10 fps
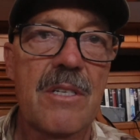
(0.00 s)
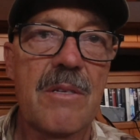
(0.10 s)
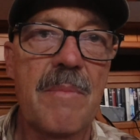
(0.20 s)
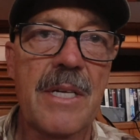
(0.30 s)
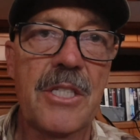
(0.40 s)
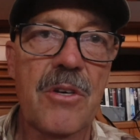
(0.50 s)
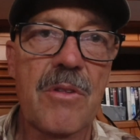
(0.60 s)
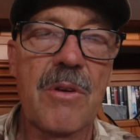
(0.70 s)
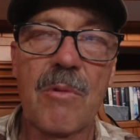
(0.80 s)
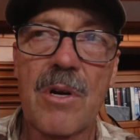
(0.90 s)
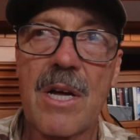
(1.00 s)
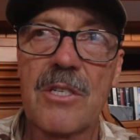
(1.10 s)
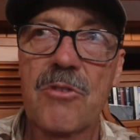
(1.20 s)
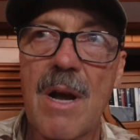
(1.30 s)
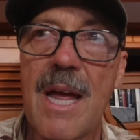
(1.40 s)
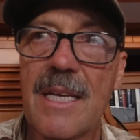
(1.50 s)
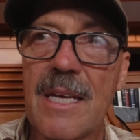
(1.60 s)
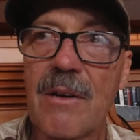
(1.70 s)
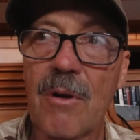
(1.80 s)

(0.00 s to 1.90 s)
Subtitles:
to make sure that we're not dragging,